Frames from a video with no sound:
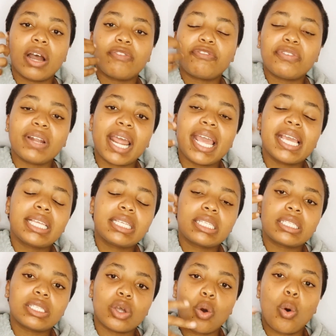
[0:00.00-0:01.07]

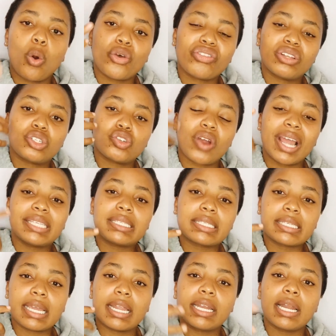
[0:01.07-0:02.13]
flakes or the dry
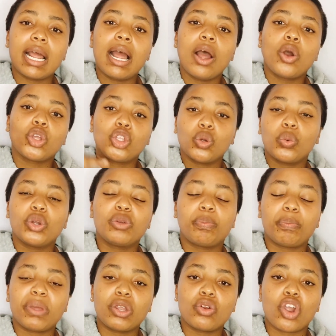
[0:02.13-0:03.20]
skin, you
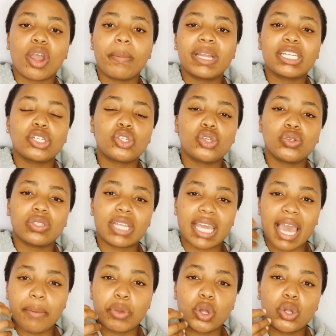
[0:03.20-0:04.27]
would be recommended to use the
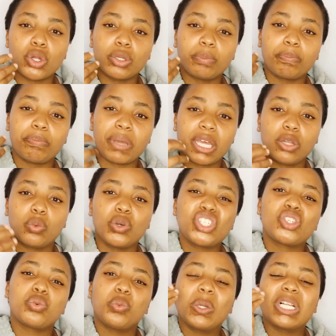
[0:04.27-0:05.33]
chemical peel,
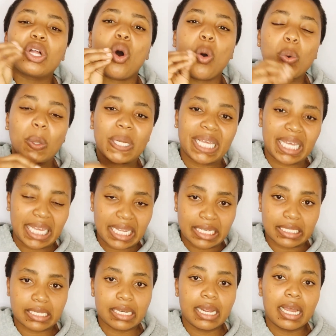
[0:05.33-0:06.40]
which will only
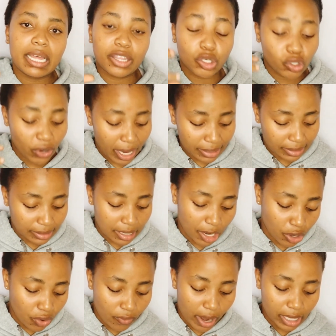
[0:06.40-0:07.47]
eat the dry
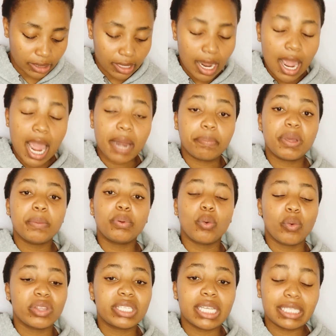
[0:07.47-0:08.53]
skin, right? And people
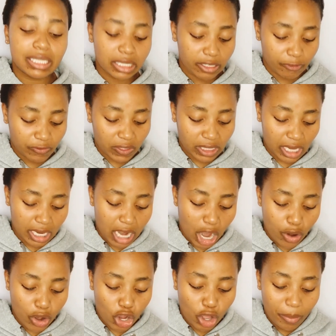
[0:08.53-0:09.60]
with sensitive skin
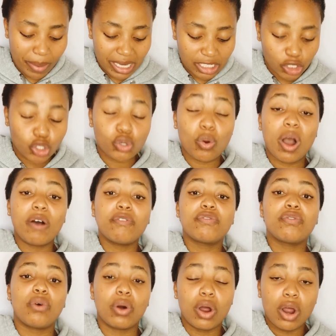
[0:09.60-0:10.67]
are recommended to
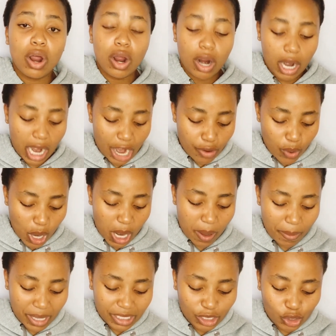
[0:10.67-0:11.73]

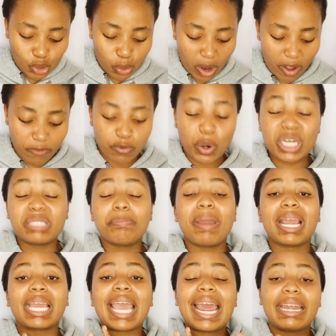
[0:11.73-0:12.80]
avoid
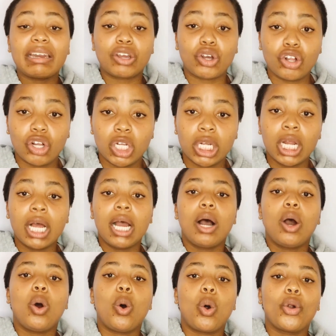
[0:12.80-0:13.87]
mechanical
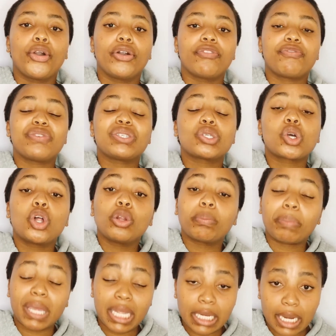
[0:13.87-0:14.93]
or physical
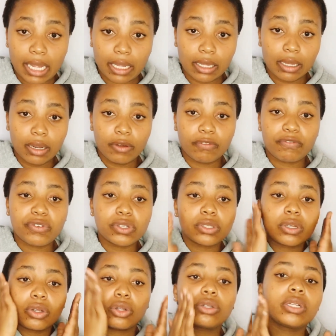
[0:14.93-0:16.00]
peeling,
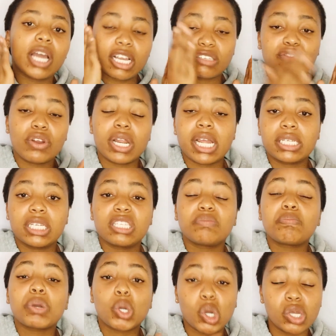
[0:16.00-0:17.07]
physical exfoliators,
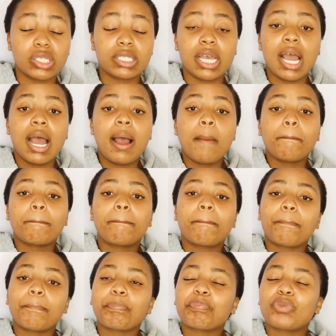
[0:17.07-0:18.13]
because
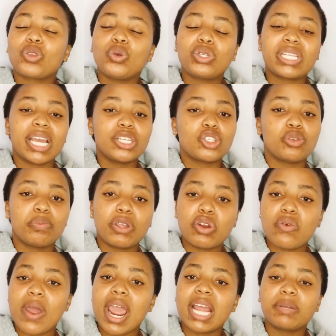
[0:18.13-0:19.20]
you tend to be
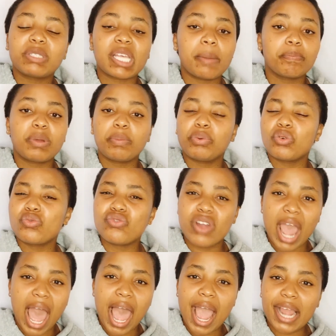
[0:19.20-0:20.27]
red, some people
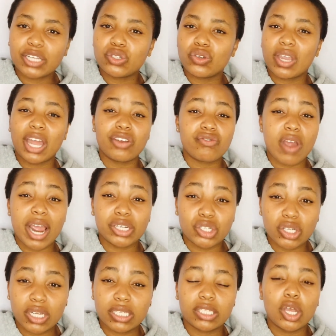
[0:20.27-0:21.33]
react, you get
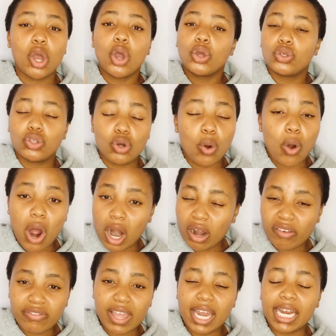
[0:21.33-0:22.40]
rashes, you know, all
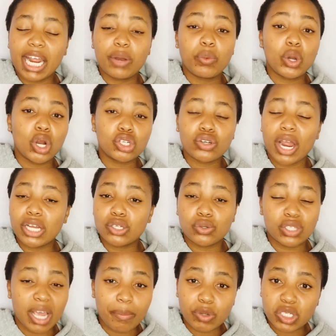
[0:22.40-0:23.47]
of that, and we're not trying
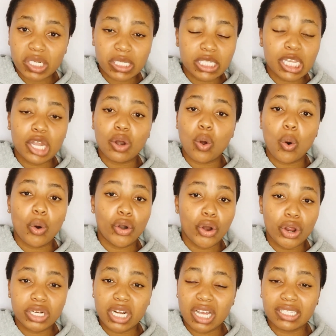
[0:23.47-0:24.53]
to damage our skin or
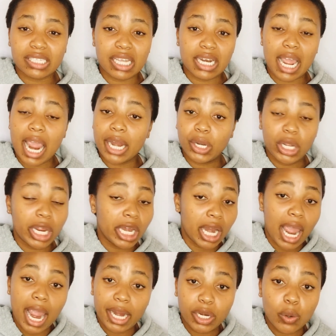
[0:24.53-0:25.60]
hurt our skin in
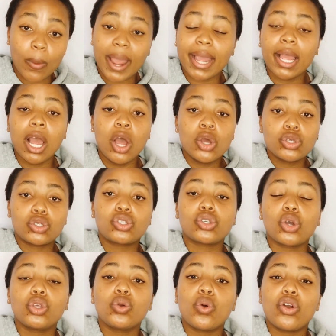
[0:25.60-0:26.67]
any way.
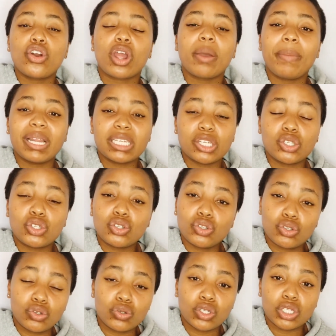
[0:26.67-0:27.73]
So you are recommended to
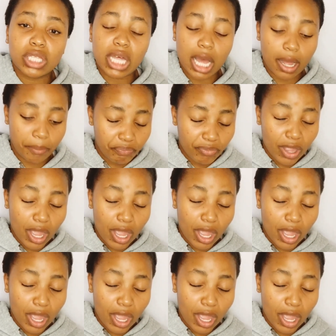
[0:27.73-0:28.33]
use the